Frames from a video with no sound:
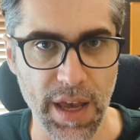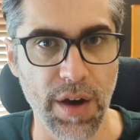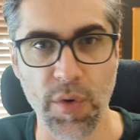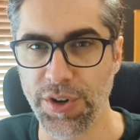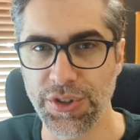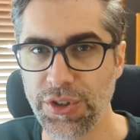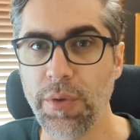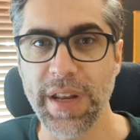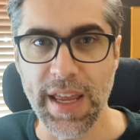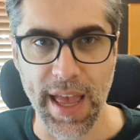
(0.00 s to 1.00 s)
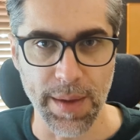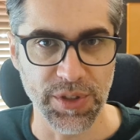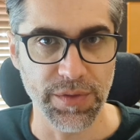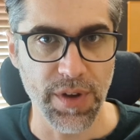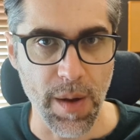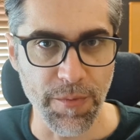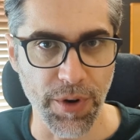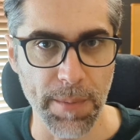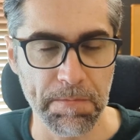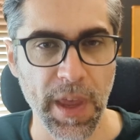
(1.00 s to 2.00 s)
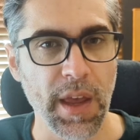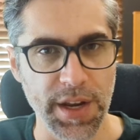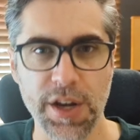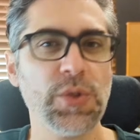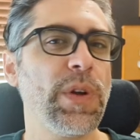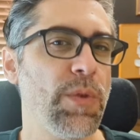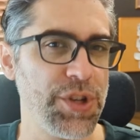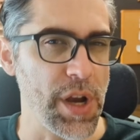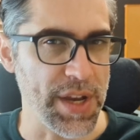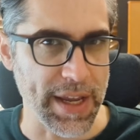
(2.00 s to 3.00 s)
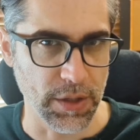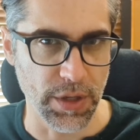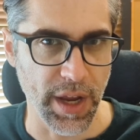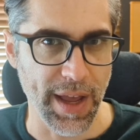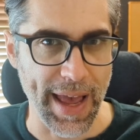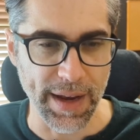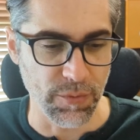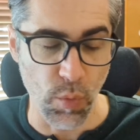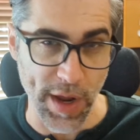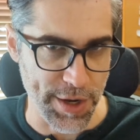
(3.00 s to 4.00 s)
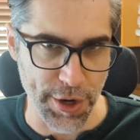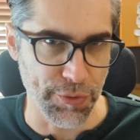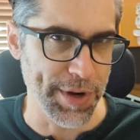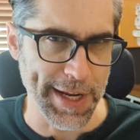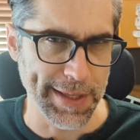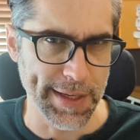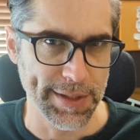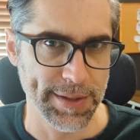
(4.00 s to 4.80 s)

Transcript: of where so many games have come from. And here's what I want you to take a look at when you're reading these.